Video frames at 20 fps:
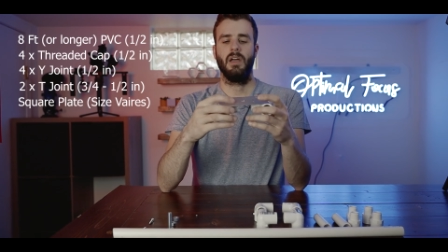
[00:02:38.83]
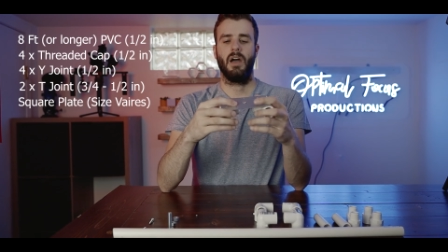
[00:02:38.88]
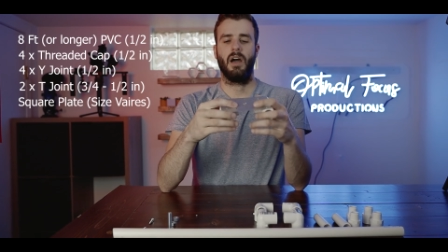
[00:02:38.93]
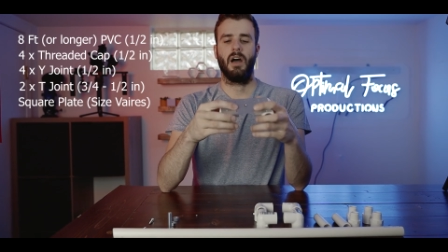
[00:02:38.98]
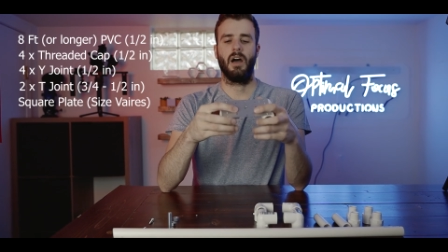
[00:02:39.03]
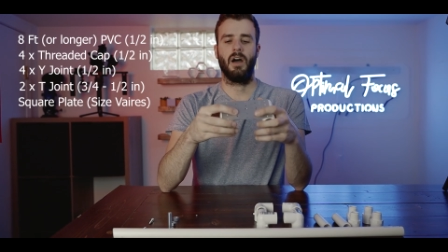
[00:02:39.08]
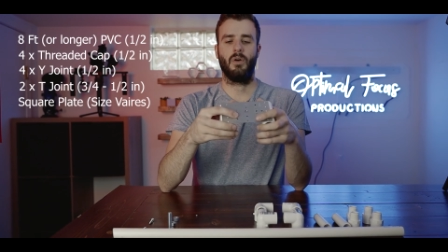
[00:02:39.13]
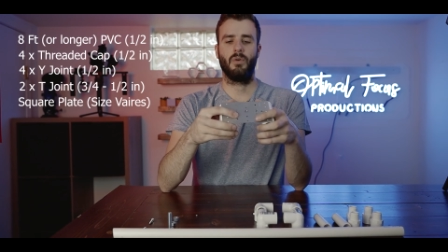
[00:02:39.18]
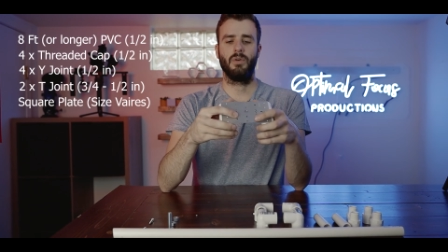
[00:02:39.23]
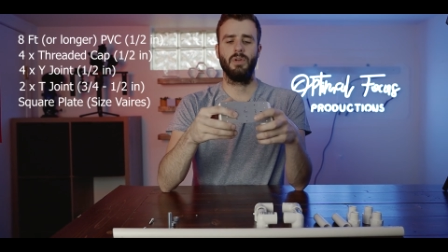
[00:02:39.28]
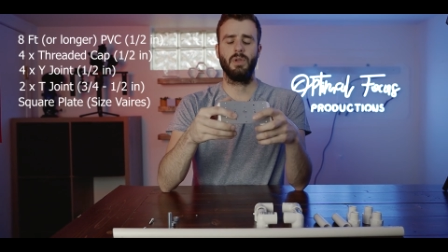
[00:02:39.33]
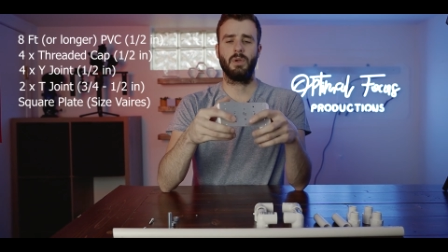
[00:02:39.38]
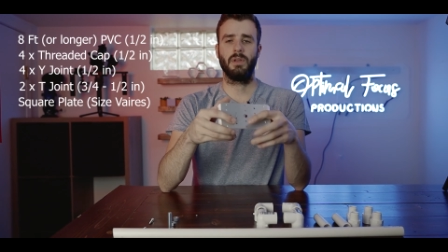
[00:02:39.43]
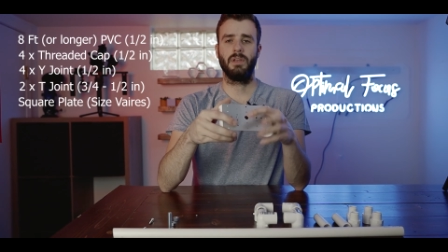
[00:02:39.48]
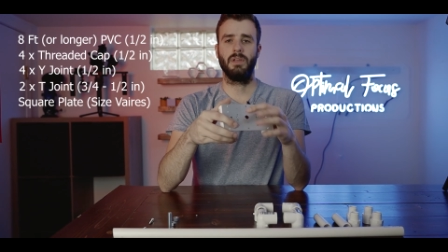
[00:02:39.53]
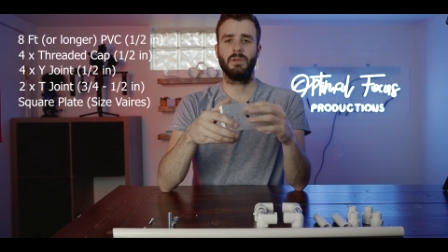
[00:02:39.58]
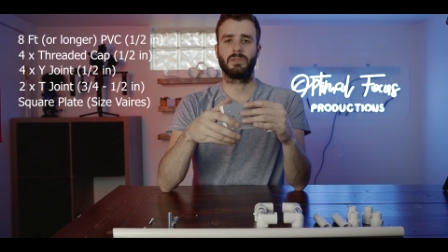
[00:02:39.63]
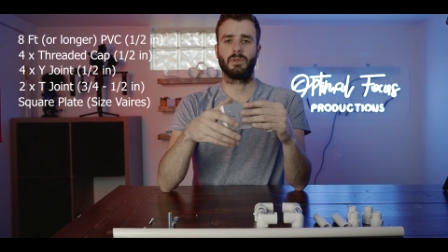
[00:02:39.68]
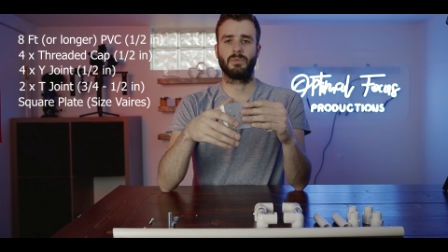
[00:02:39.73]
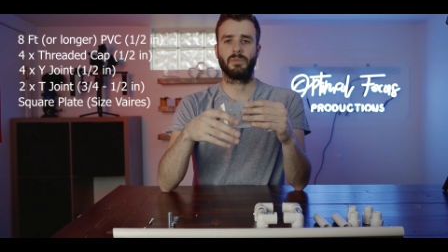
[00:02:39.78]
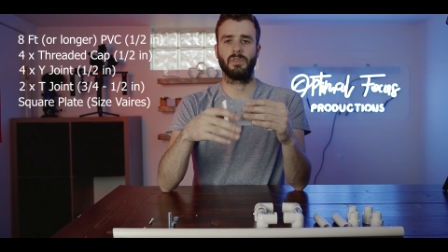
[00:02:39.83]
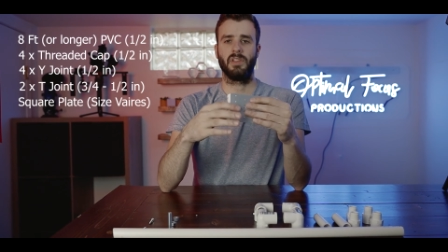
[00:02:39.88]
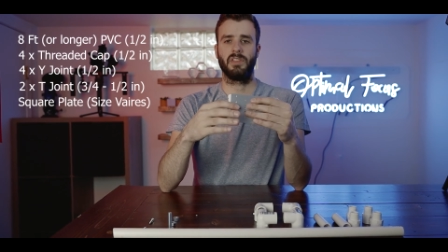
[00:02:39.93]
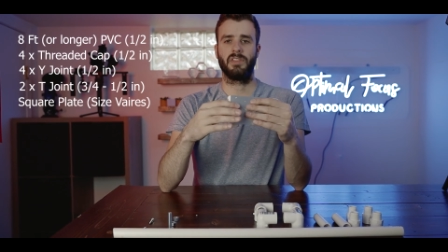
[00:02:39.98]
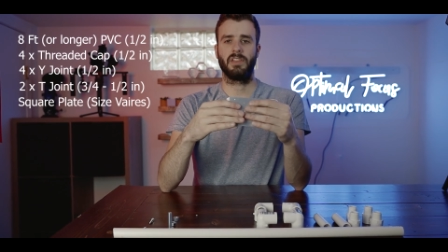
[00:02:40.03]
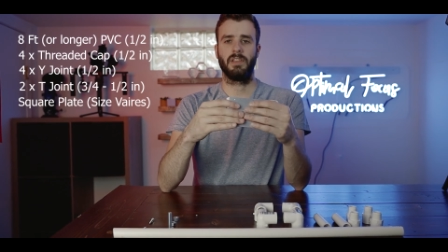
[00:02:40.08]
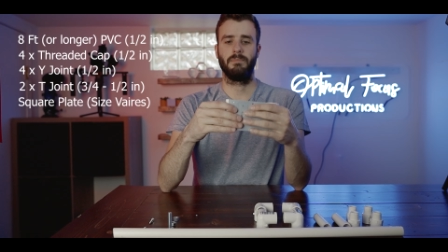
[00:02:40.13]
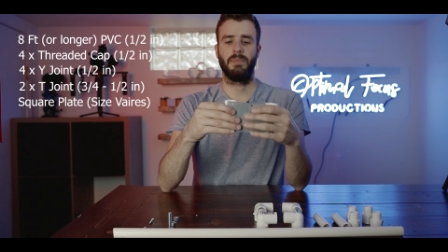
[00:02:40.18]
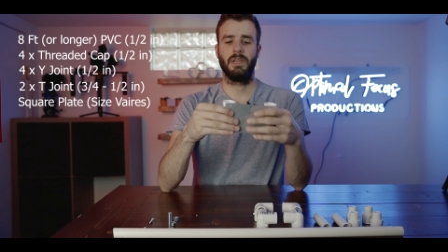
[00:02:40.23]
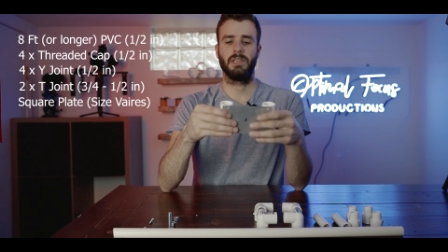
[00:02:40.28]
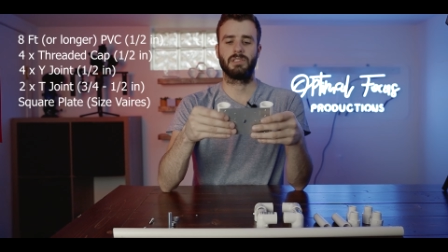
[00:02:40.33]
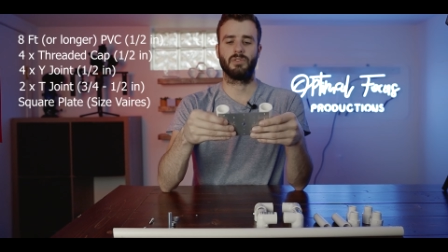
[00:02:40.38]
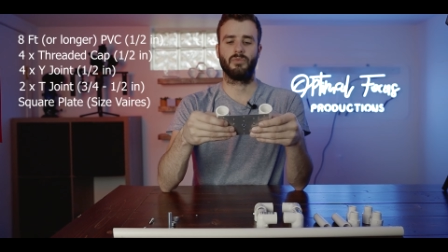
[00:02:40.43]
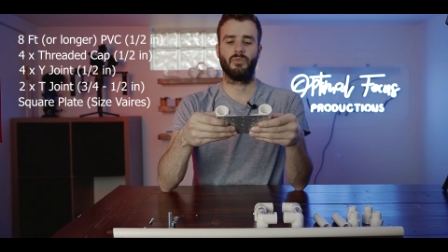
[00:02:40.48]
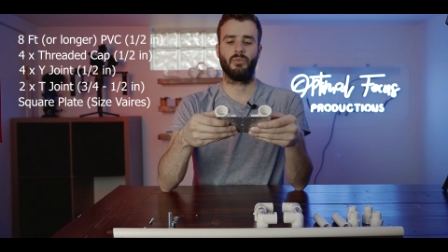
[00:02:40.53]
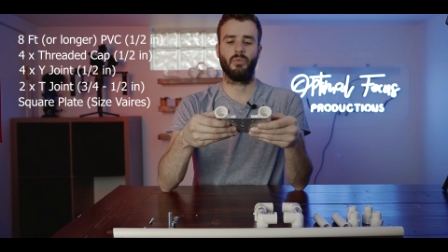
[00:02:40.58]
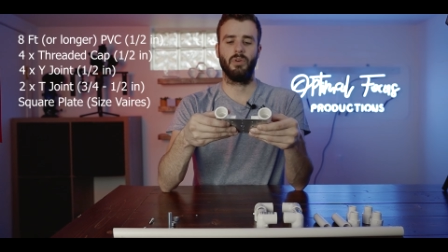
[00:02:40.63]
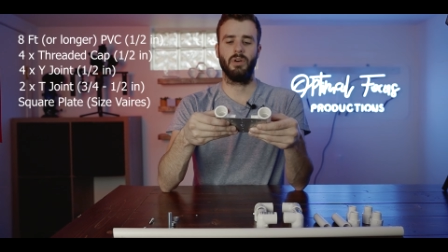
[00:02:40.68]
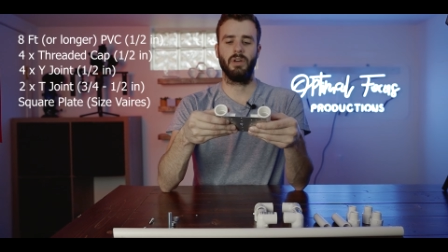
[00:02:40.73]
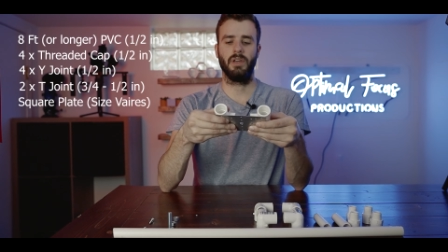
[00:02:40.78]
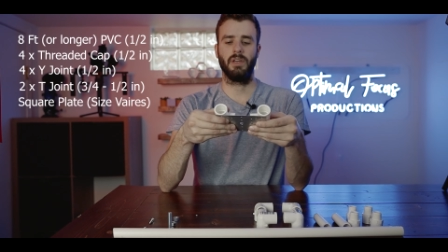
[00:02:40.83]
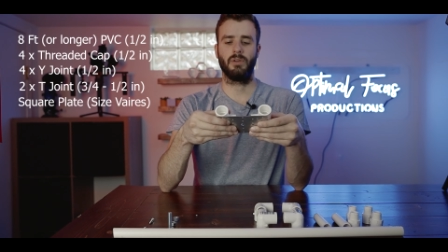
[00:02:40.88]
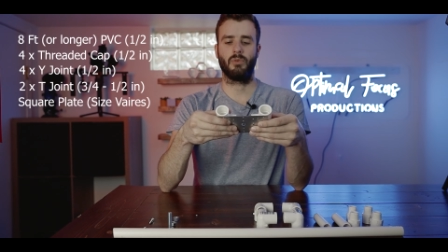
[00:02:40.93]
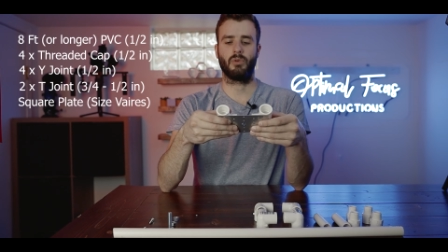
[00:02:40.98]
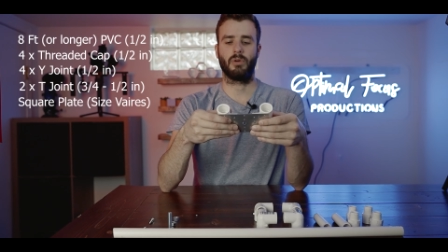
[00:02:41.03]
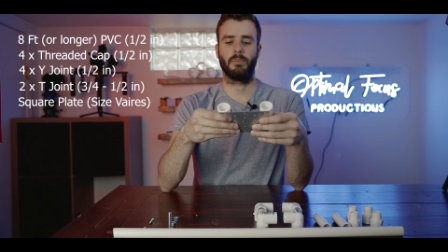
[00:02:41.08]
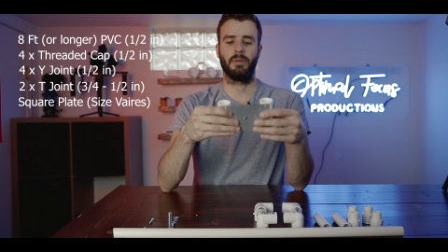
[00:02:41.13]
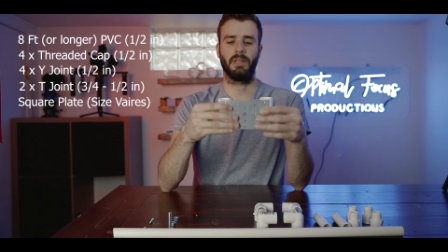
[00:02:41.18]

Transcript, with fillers: Uh, or you could use a really thin piece of wood or